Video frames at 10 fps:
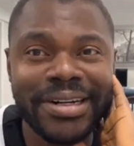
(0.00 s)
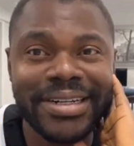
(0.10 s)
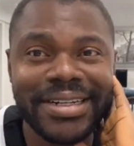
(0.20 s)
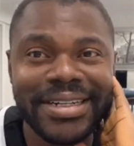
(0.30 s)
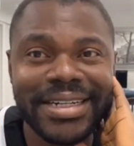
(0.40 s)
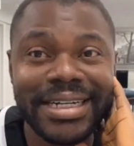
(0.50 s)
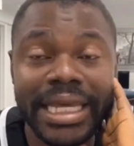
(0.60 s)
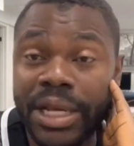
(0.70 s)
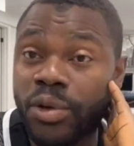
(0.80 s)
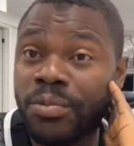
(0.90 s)
It could
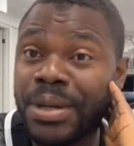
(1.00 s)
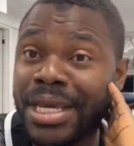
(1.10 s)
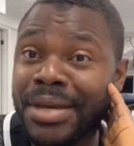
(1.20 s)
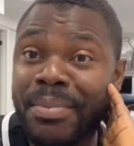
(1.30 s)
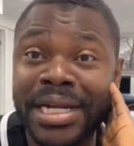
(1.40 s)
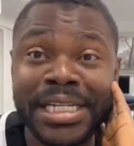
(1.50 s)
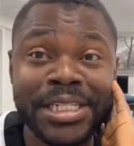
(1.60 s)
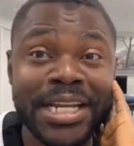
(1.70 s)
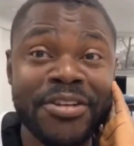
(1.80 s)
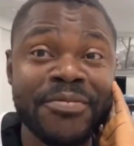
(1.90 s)
be monies that you've been
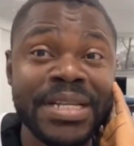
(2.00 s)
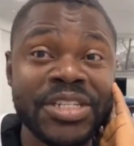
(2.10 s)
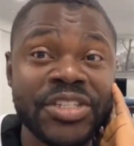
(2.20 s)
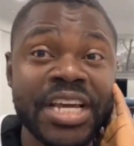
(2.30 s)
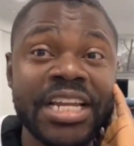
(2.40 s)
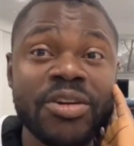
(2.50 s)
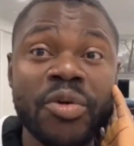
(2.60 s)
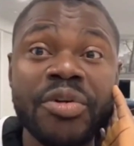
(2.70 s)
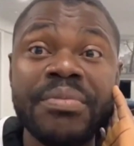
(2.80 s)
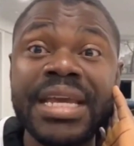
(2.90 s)
sending or
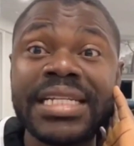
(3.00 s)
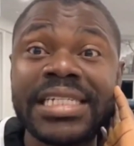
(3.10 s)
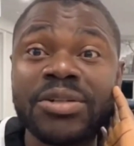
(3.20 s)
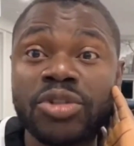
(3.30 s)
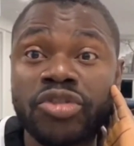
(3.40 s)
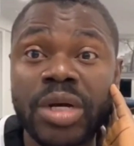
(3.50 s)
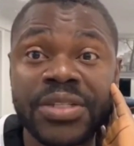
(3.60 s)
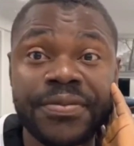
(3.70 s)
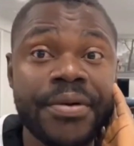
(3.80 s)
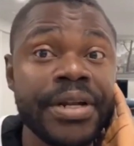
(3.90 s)
remitting or transferring to
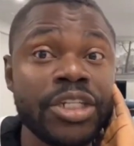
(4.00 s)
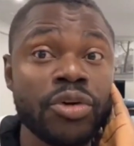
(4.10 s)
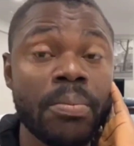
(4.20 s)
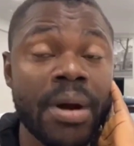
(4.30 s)
your partner.